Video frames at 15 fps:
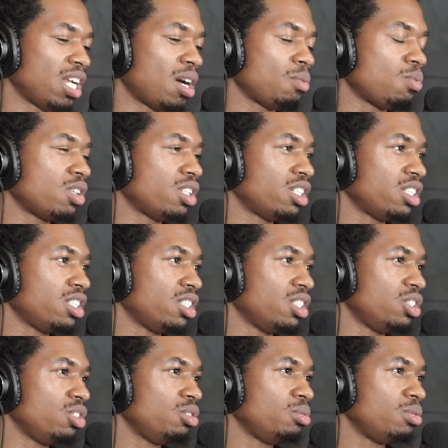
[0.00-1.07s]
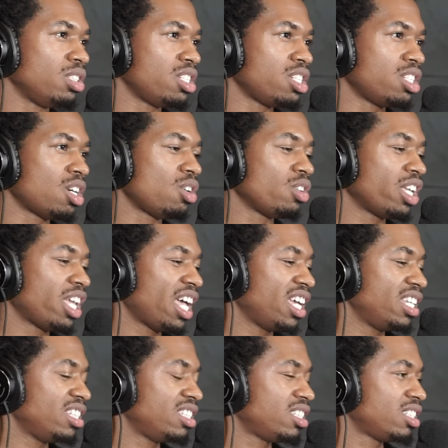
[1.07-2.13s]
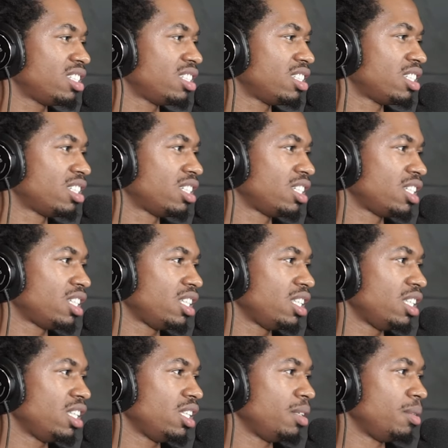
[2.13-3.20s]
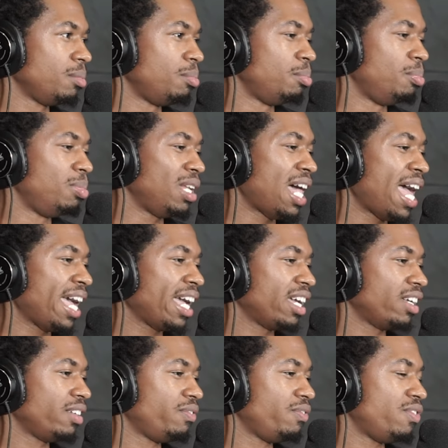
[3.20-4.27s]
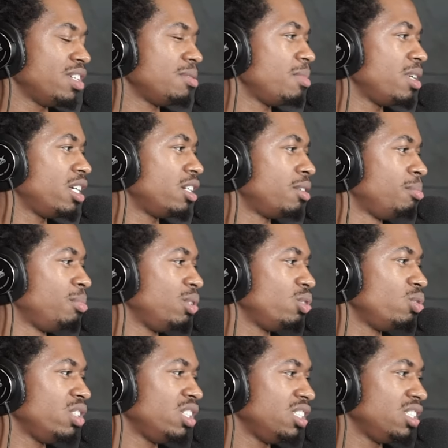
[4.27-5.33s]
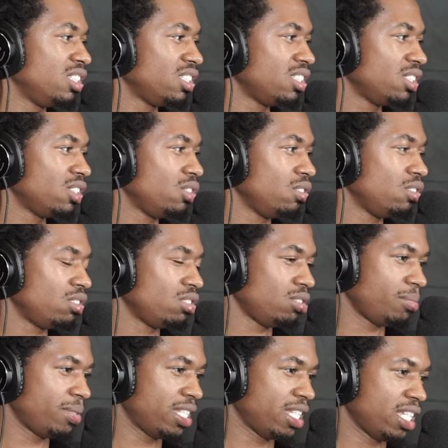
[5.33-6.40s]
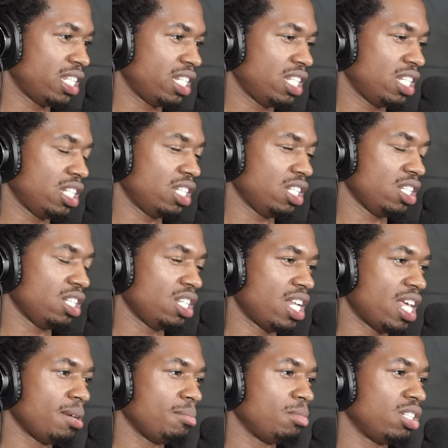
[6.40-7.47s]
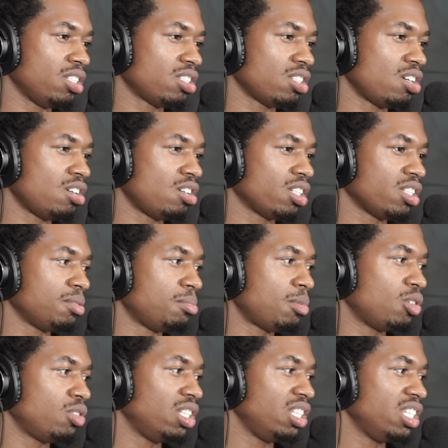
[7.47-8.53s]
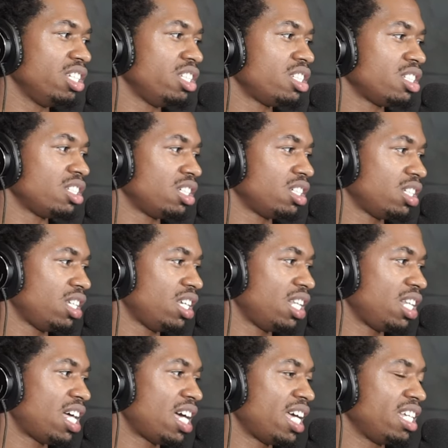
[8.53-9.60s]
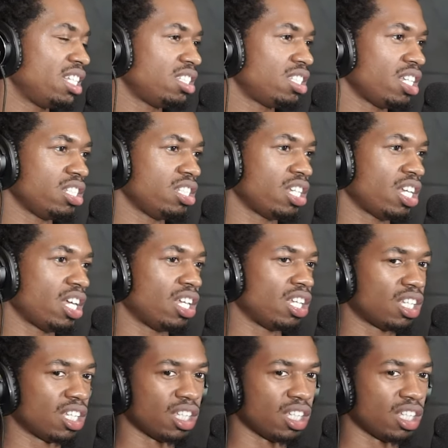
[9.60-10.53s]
I wanted to do was showcase black female beauty. You know what I'm saying? And the name of the song is Mona Lisa, L-I-S-H-A.